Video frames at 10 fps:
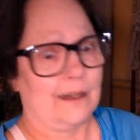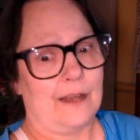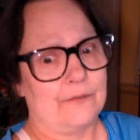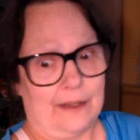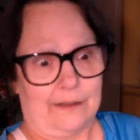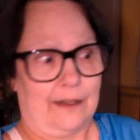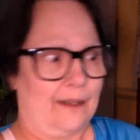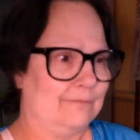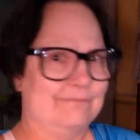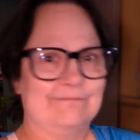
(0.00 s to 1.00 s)
I found
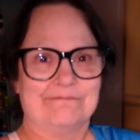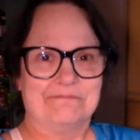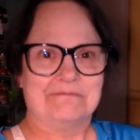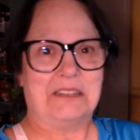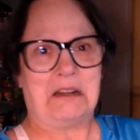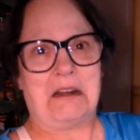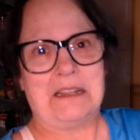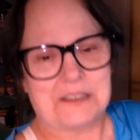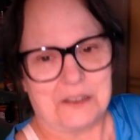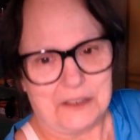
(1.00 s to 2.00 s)
out. All right,
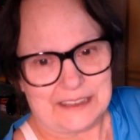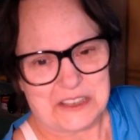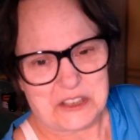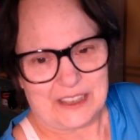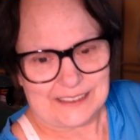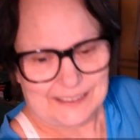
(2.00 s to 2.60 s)
let's go look at the chicks.